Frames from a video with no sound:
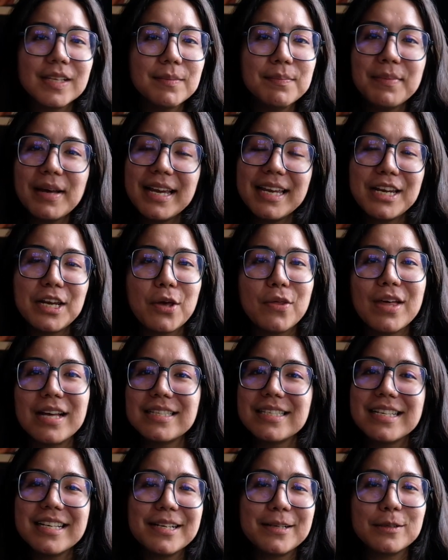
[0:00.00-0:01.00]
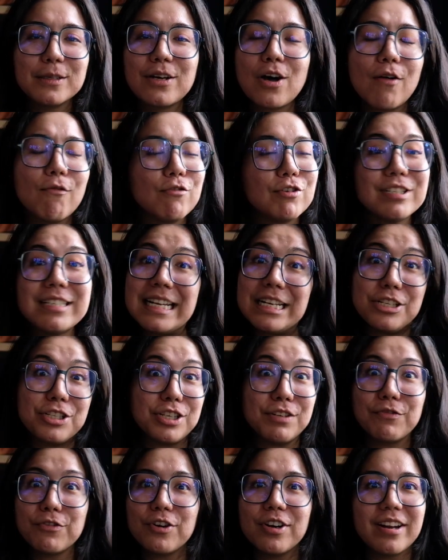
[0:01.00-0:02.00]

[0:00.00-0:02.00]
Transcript: But that's a conversation for